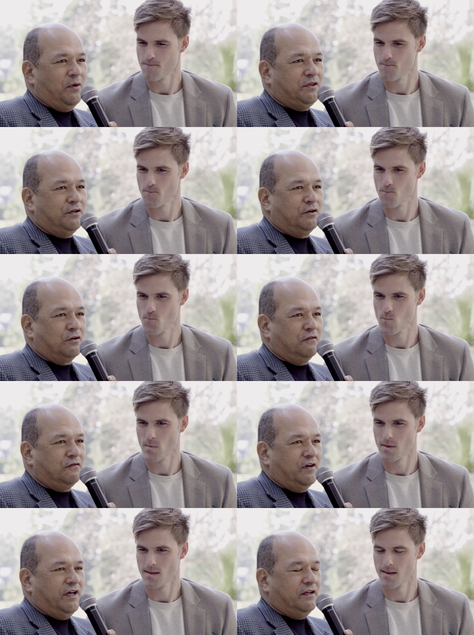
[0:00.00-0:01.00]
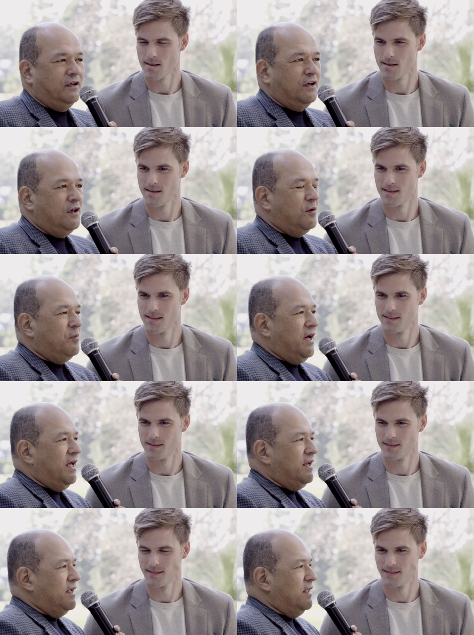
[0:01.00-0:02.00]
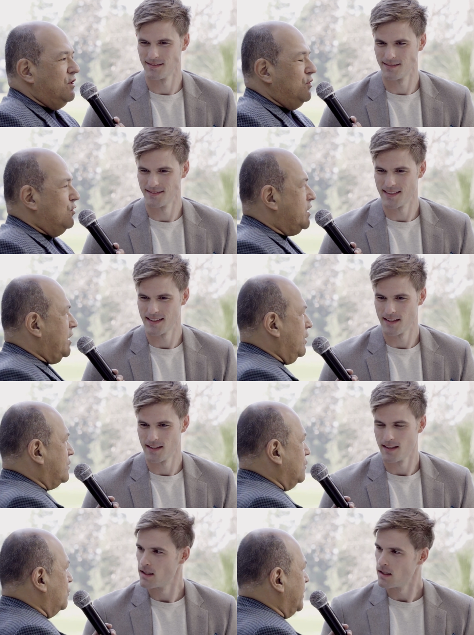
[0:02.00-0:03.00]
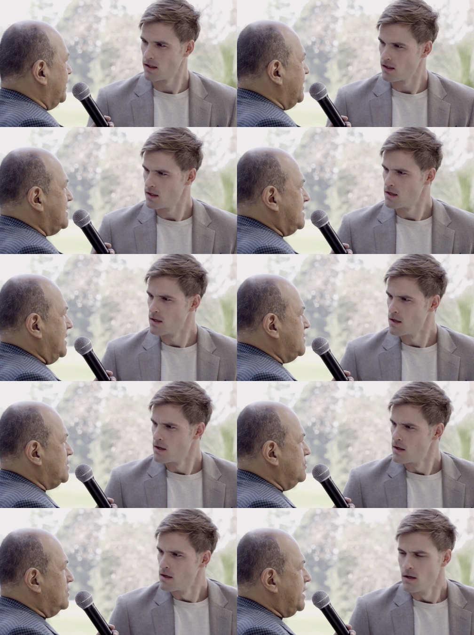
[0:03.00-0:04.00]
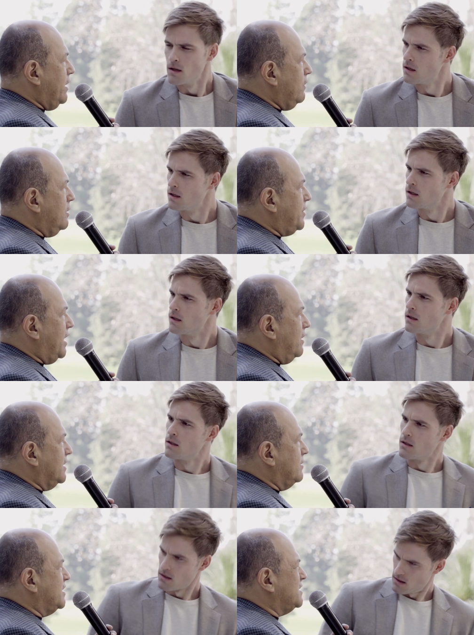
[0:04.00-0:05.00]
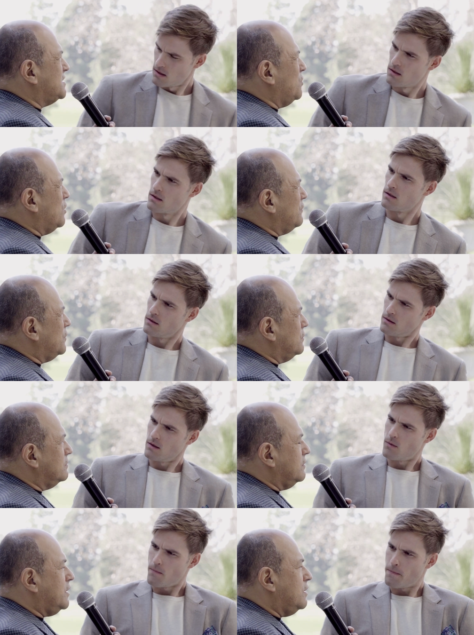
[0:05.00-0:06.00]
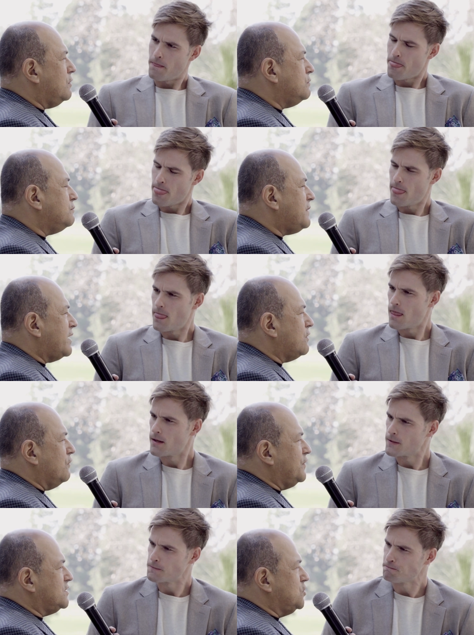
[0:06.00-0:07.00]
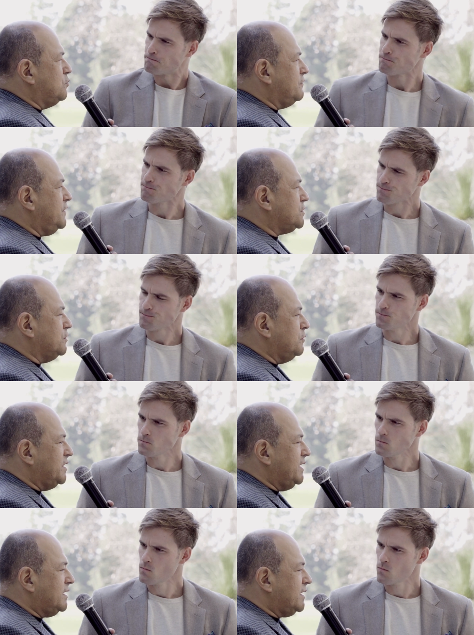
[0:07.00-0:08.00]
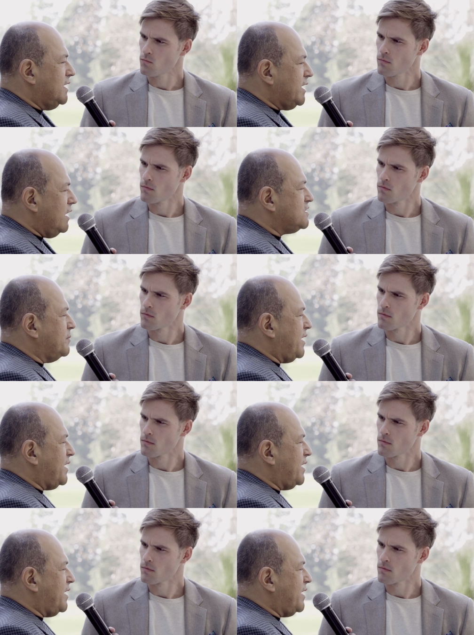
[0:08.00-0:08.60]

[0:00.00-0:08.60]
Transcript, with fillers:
Speaker 1: out with your girlfriend? But your character really seems to care about him and sort of, a, you know, I don't know if it's superficial, but he cares